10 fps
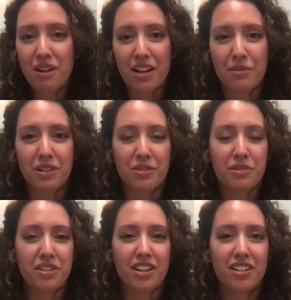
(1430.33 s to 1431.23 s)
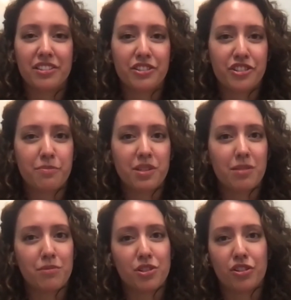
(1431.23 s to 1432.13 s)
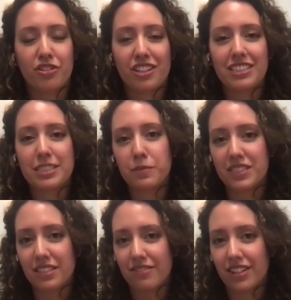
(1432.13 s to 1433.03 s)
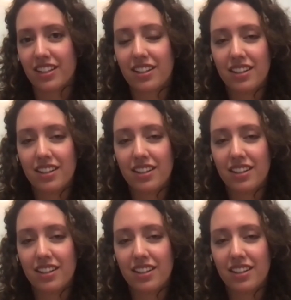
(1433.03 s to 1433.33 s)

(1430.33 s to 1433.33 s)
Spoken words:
I worked with our leadership team to create specific